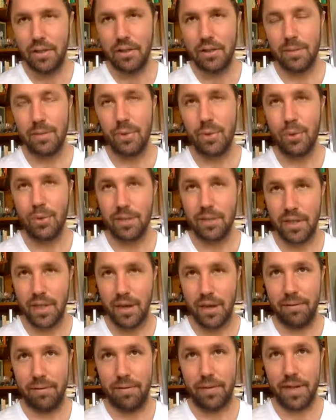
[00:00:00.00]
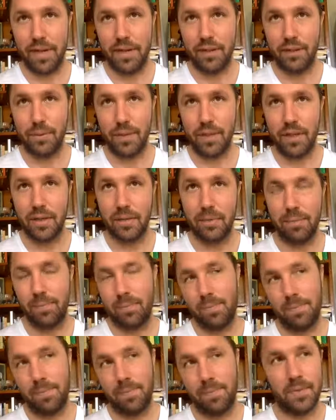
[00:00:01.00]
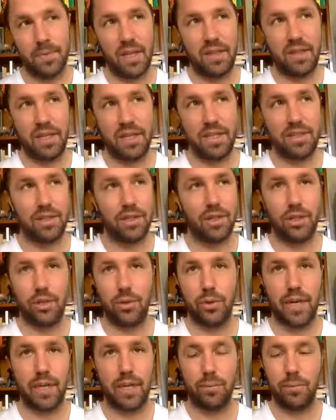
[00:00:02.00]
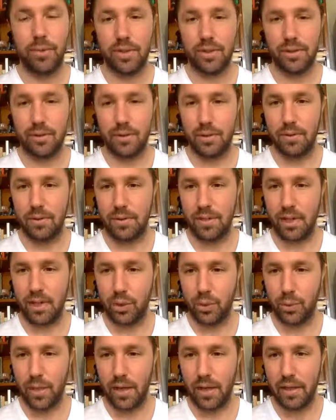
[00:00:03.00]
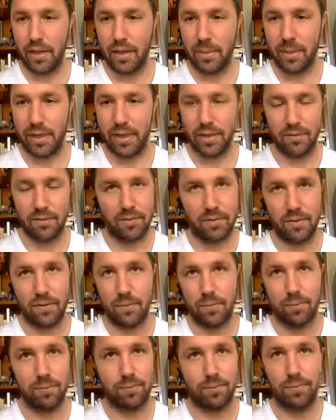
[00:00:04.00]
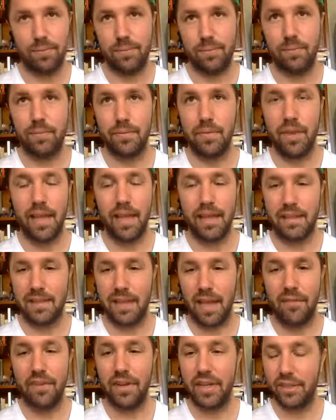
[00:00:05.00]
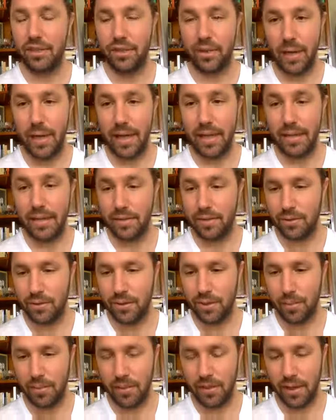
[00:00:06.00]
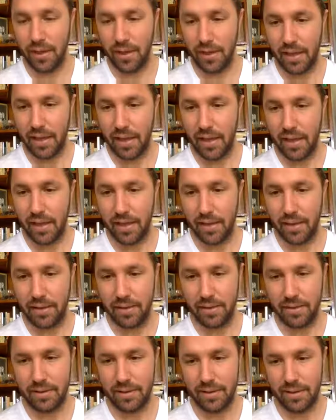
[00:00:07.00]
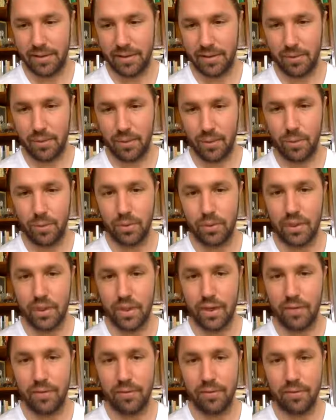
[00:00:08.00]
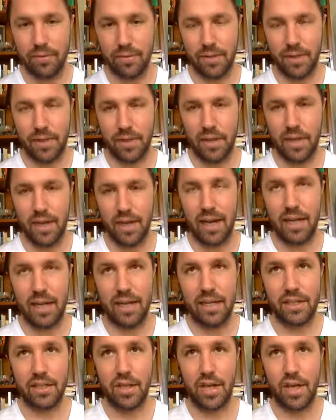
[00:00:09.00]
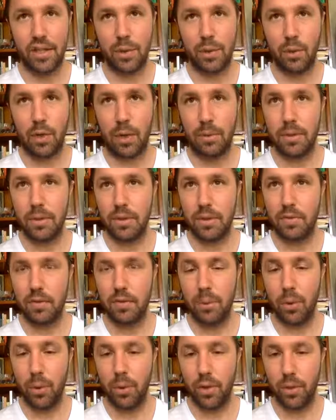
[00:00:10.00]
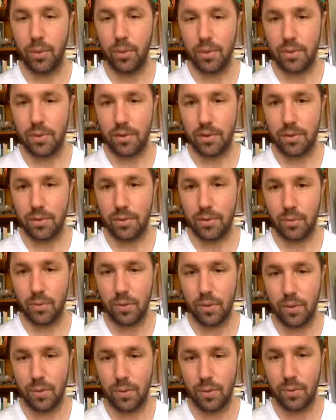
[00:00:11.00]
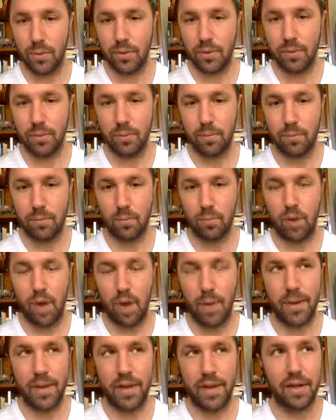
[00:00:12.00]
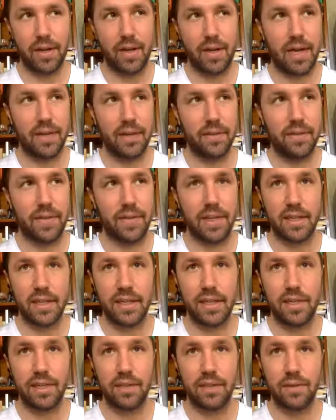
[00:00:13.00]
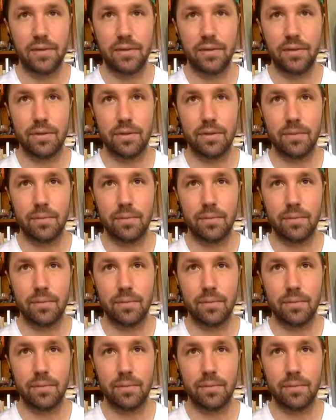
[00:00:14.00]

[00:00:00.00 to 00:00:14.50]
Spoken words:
cool stuff that he's written. I think he started writing books on sexuality back from the 70s or 80s or something like that, and he has some cool stuff. I asked Dr. Robert Svoboda, which is one of the most prominent Ayurvedic teachers,